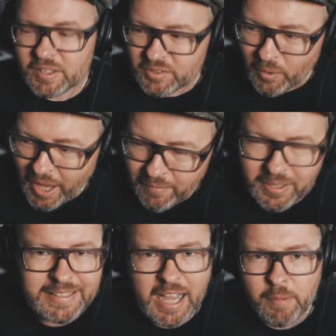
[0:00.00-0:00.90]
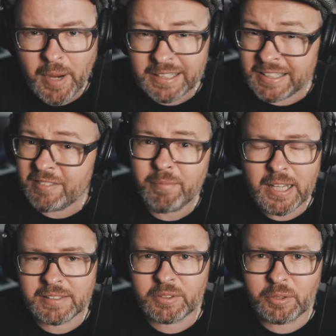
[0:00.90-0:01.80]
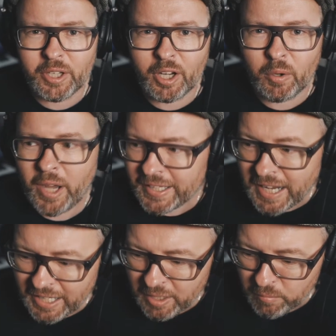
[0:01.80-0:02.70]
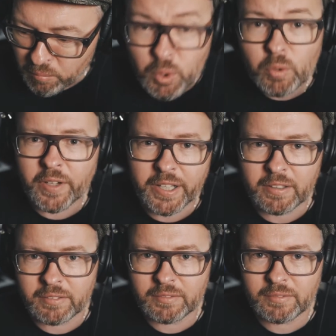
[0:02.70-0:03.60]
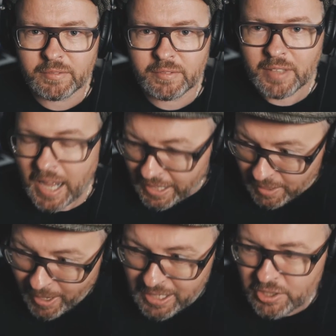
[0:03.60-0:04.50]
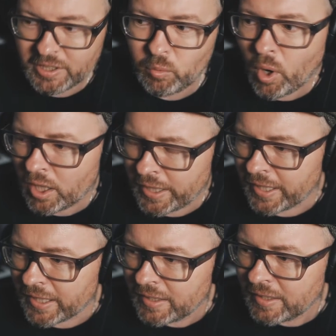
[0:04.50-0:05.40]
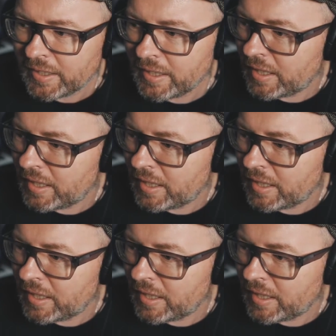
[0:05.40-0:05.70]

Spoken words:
So every time I leave my studio and I am moving, I am actually walking,